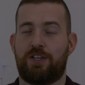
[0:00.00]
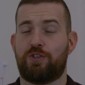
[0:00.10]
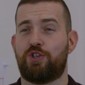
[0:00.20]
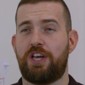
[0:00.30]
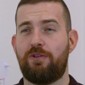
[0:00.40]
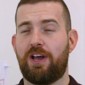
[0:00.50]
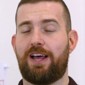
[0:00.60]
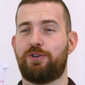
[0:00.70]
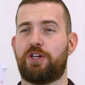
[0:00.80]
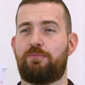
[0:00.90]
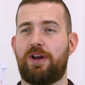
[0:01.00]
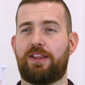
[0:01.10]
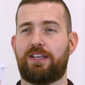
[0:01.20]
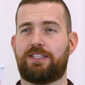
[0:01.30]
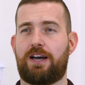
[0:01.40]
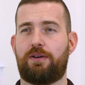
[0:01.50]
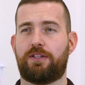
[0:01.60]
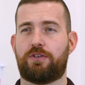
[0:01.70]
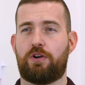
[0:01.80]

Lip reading: So Jira allows you to break things down into